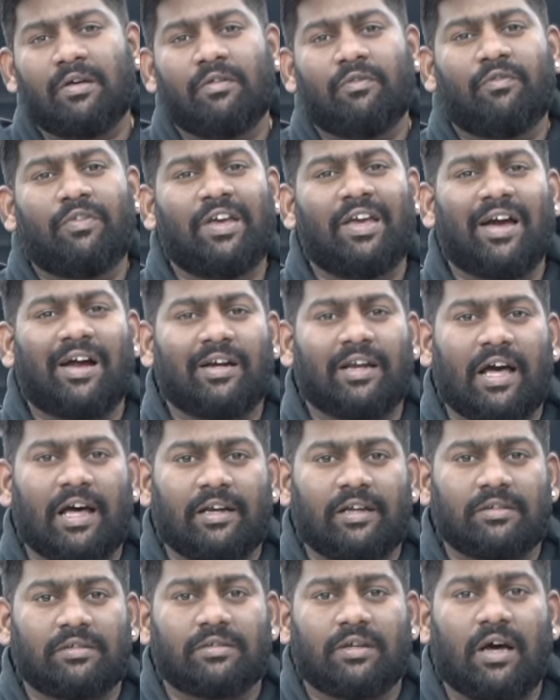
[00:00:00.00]
We at
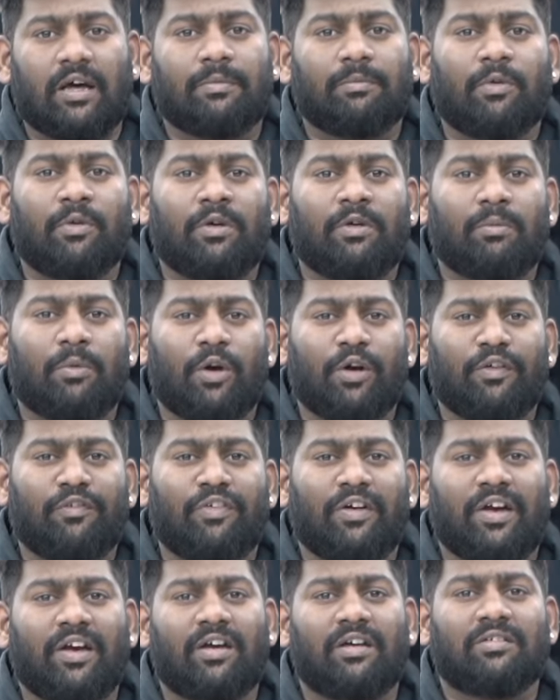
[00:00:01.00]
RSCar
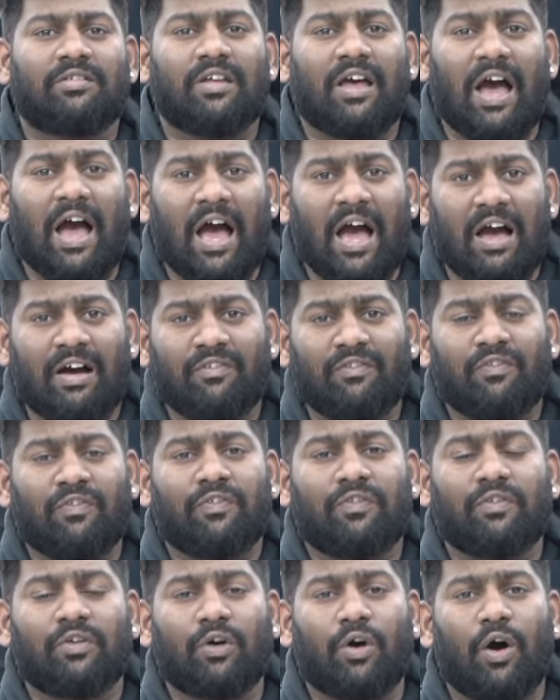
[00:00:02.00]
Modifiers
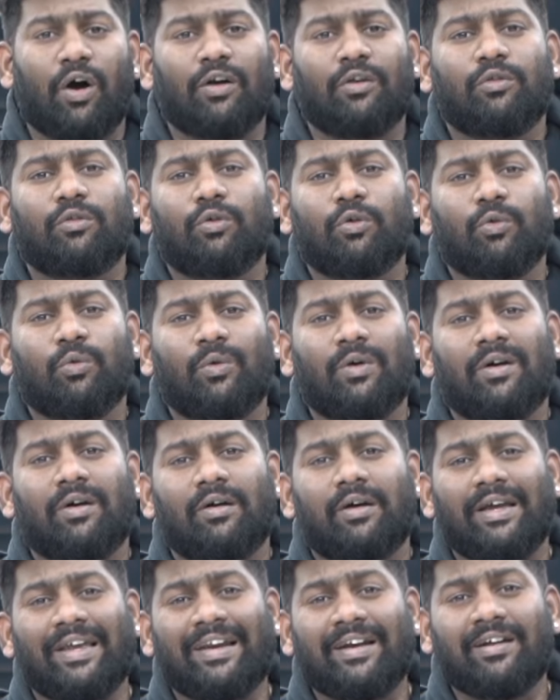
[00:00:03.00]
have gone through
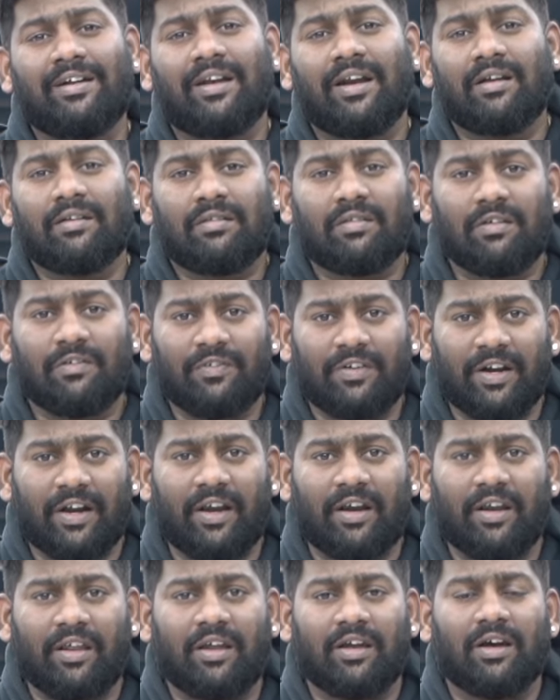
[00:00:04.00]
intensive
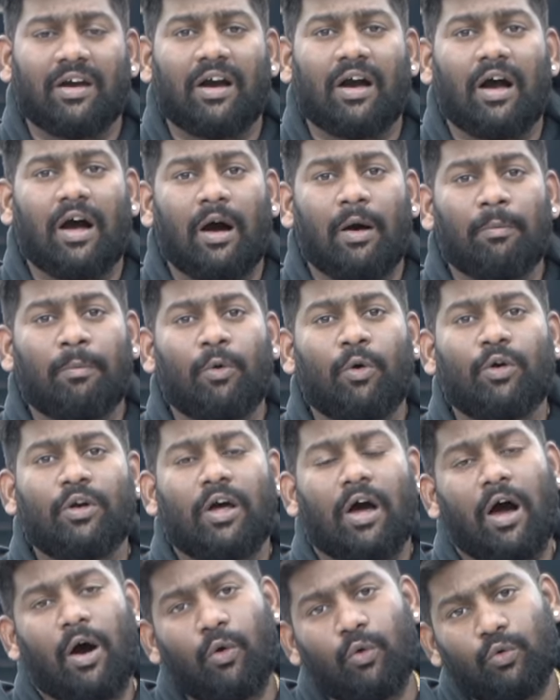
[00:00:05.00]
training about
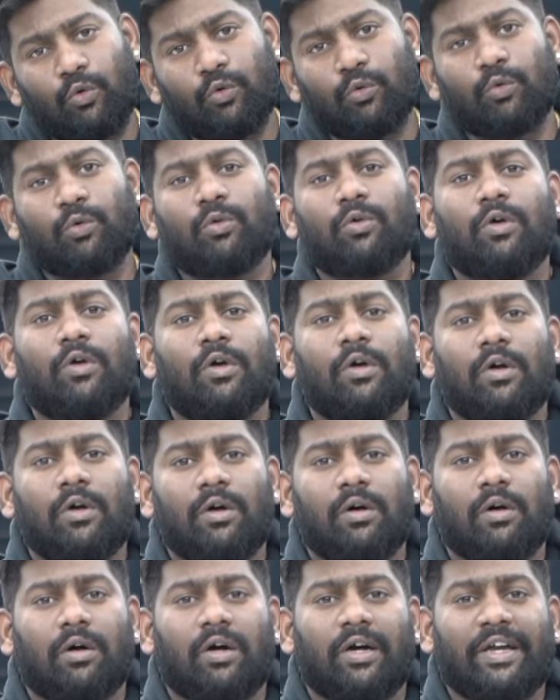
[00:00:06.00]
how to
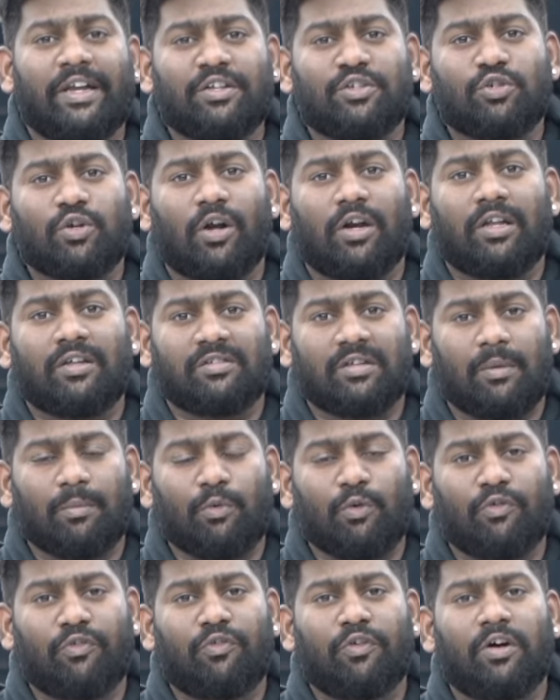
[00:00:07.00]
install a
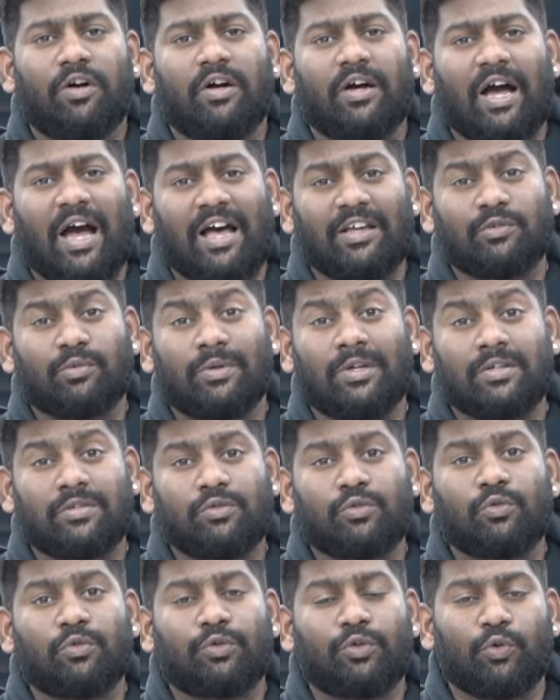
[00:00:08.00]
subwoofer as well as
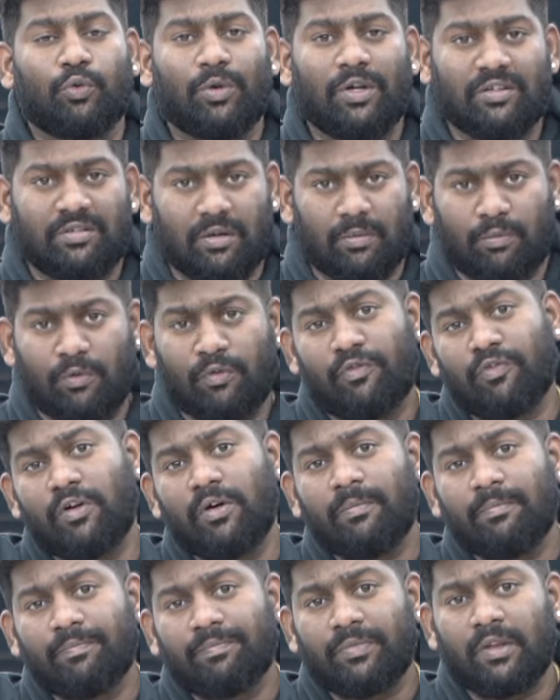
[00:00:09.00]
to tune a
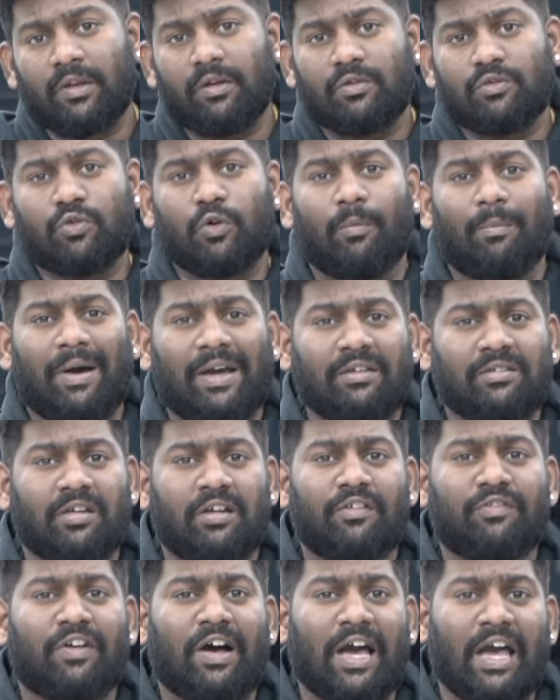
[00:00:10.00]
subwoofer. So
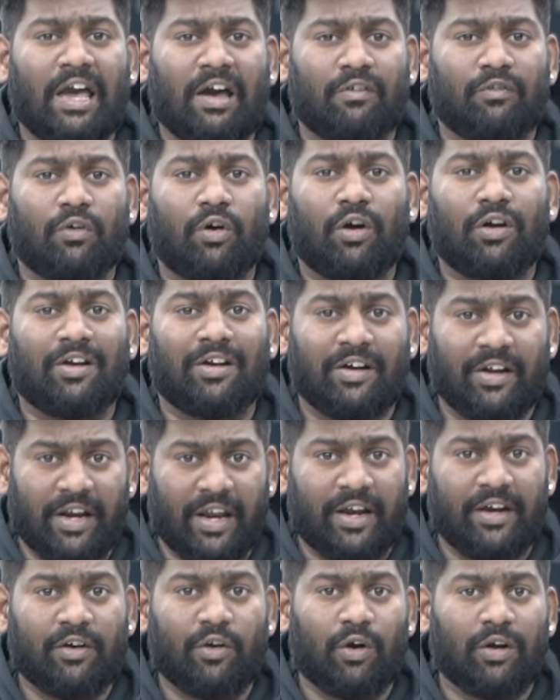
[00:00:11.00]
myself, I have got
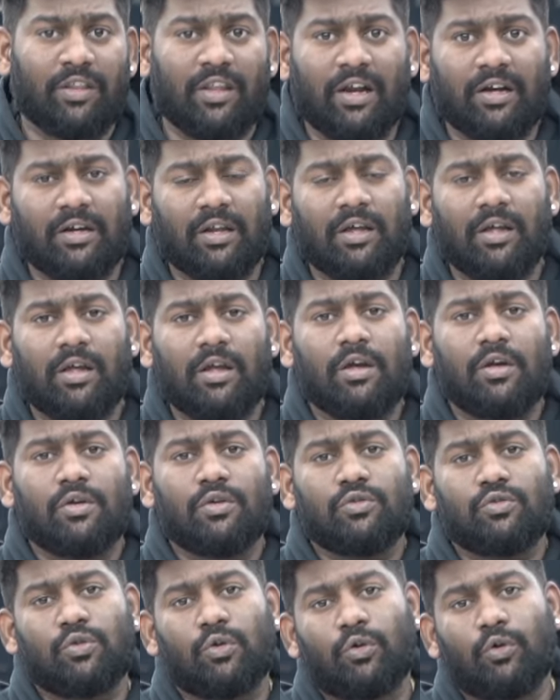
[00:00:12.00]
trained on that.
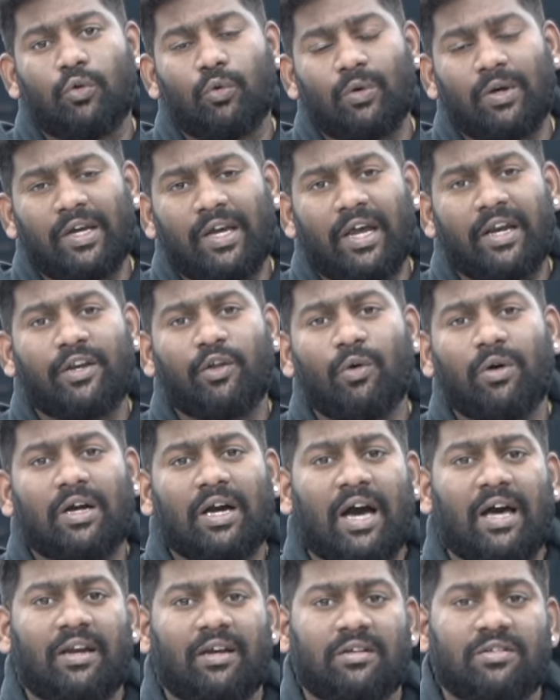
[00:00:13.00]
So to get your
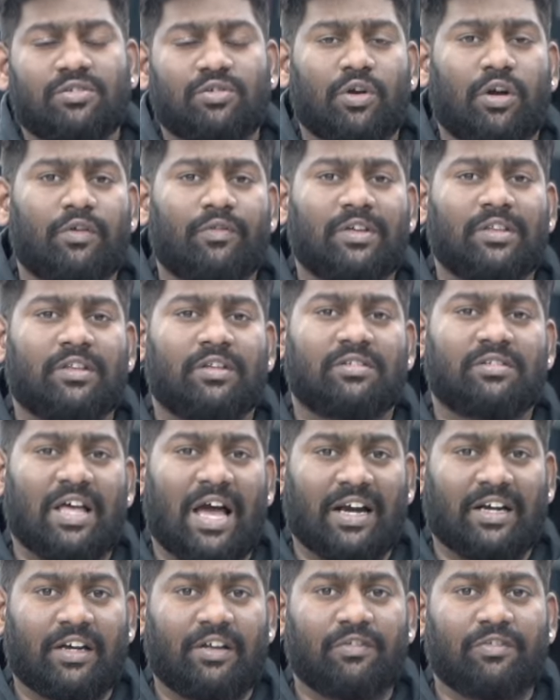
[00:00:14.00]
car installed with this
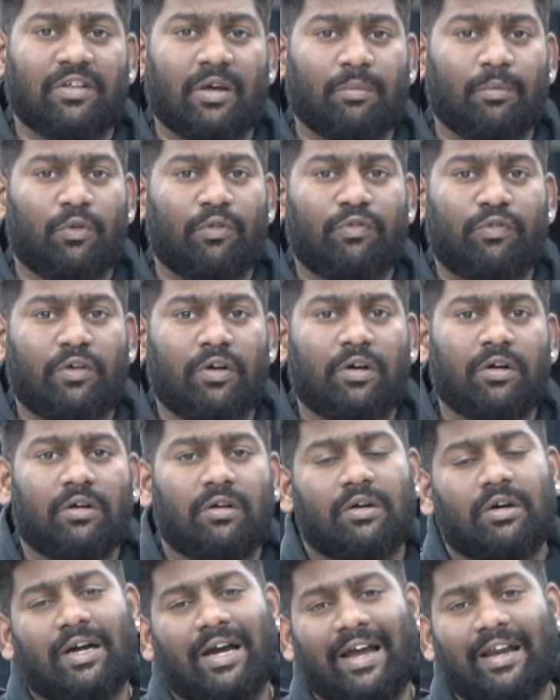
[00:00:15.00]
active subwoofer,
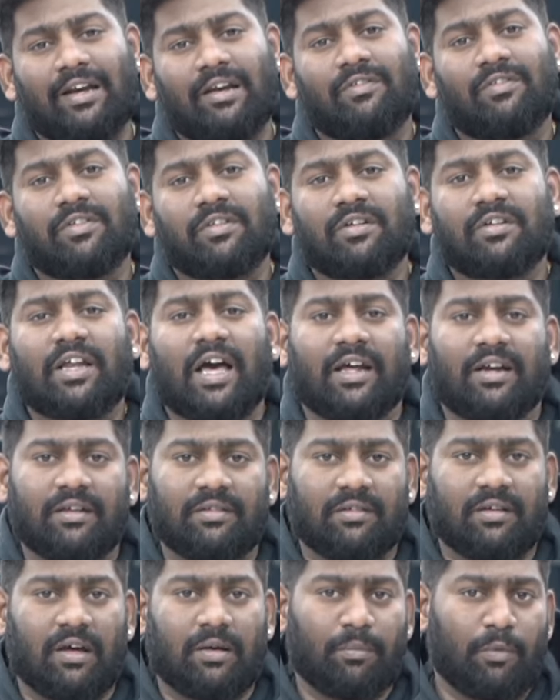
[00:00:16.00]
kindly visit
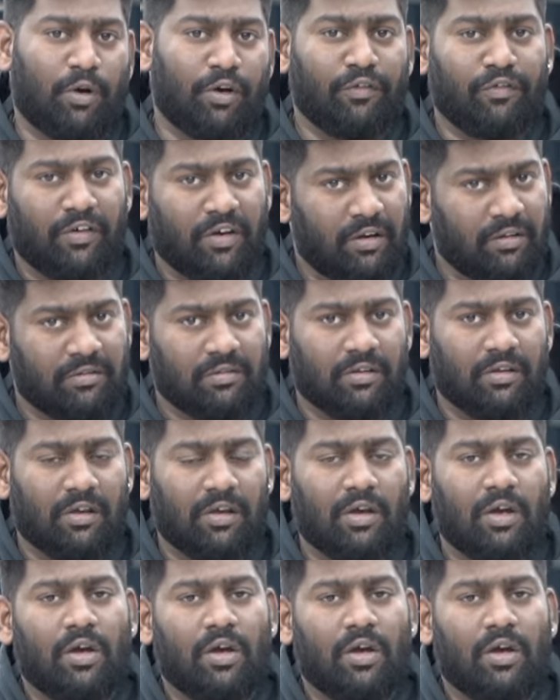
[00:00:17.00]
RSCar Modifiers.